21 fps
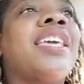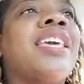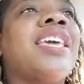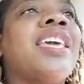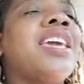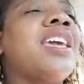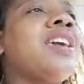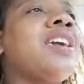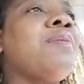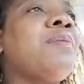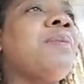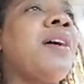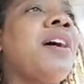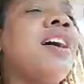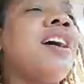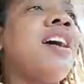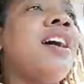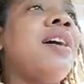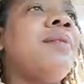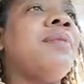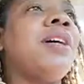keep
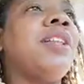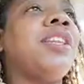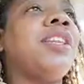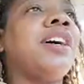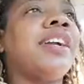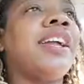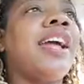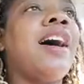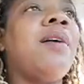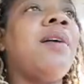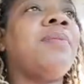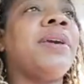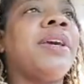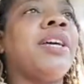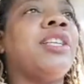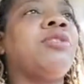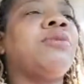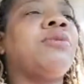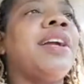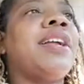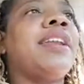a lookout,
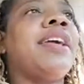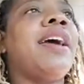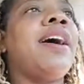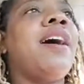because right